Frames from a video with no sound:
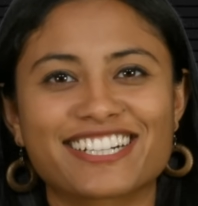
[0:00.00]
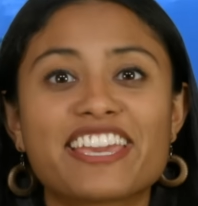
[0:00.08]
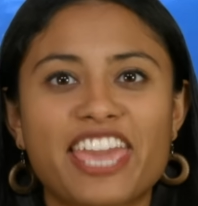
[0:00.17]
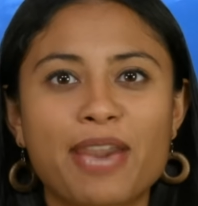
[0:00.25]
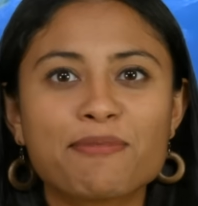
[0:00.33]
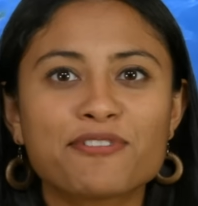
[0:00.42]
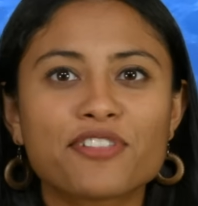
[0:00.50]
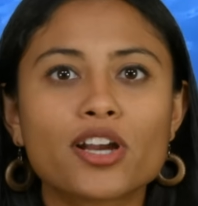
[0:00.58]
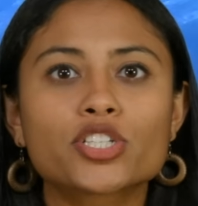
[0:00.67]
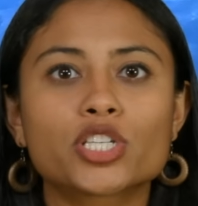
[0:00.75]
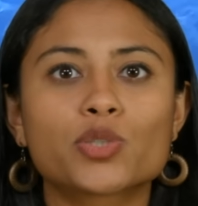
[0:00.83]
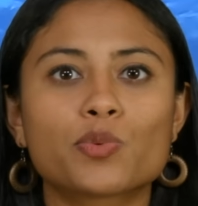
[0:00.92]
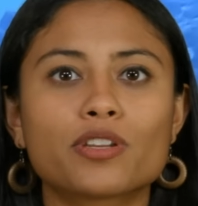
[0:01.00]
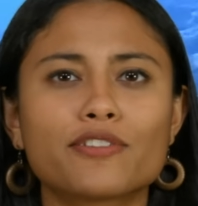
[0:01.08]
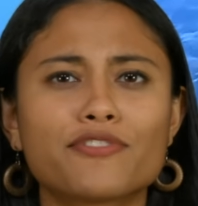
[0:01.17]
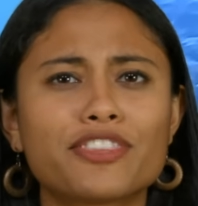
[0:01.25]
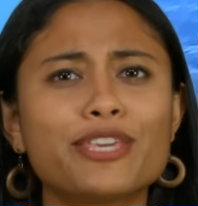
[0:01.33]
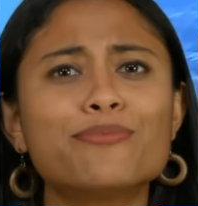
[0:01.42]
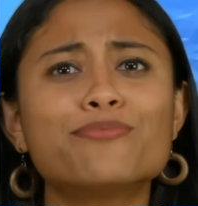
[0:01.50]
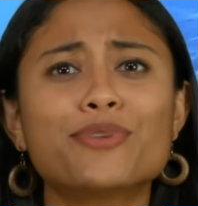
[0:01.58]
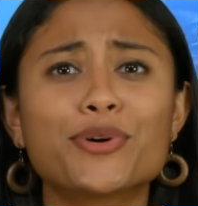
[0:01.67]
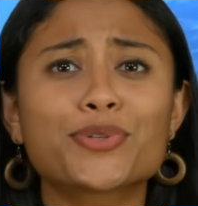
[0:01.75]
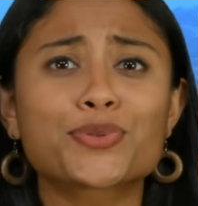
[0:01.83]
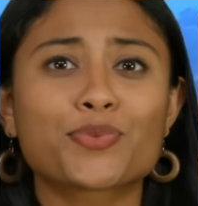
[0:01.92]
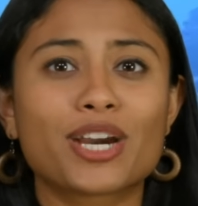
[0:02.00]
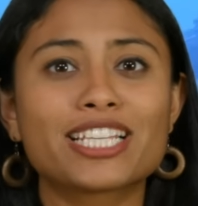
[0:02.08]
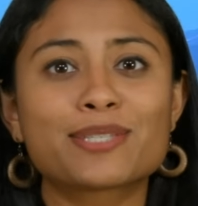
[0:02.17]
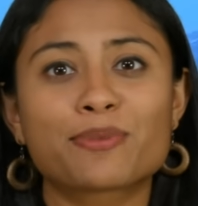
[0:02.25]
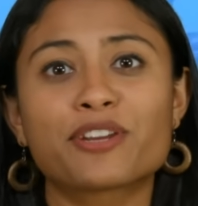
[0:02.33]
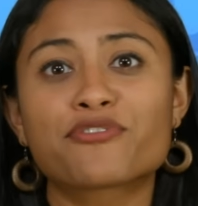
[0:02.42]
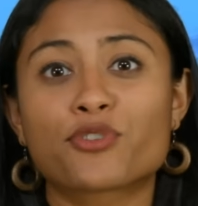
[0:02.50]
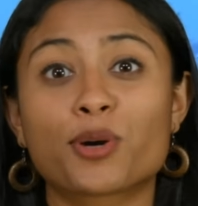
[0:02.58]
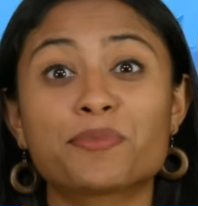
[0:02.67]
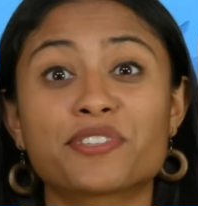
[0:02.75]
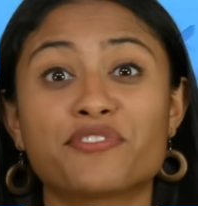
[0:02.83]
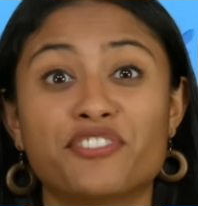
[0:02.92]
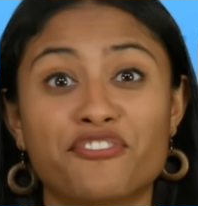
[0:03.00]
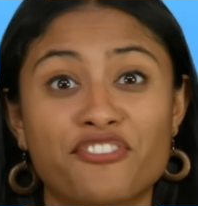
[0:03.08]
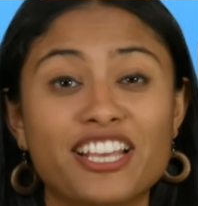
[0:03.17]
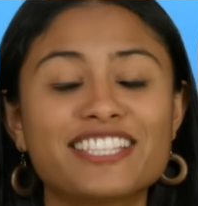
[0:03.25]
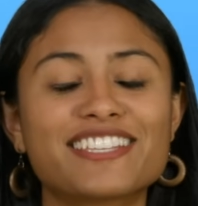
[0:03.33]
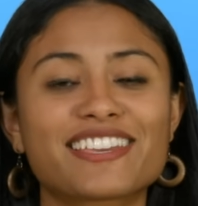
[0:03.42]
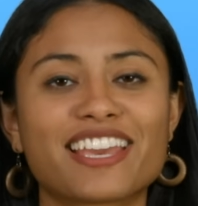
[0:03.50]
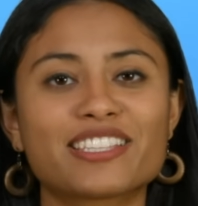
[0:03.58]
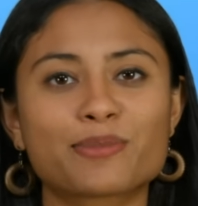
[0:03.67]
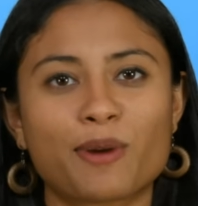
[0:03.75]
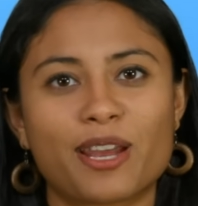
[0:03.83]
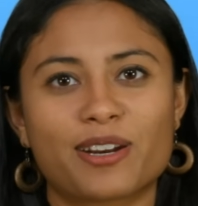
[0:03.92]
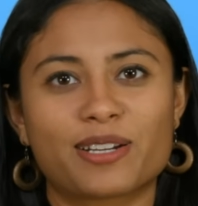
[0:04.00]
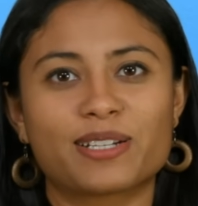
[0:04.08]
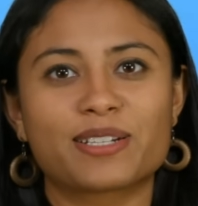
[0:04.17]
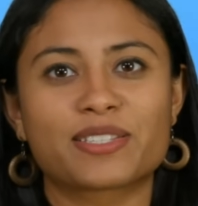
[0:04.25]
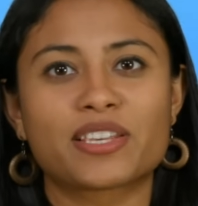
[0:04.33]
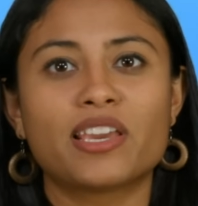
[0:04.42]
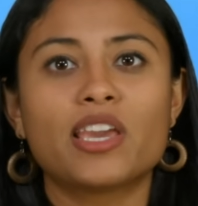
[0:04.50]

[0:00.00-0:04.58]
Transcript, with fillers: Camouflage is one of the most widespread forms of defense against predators.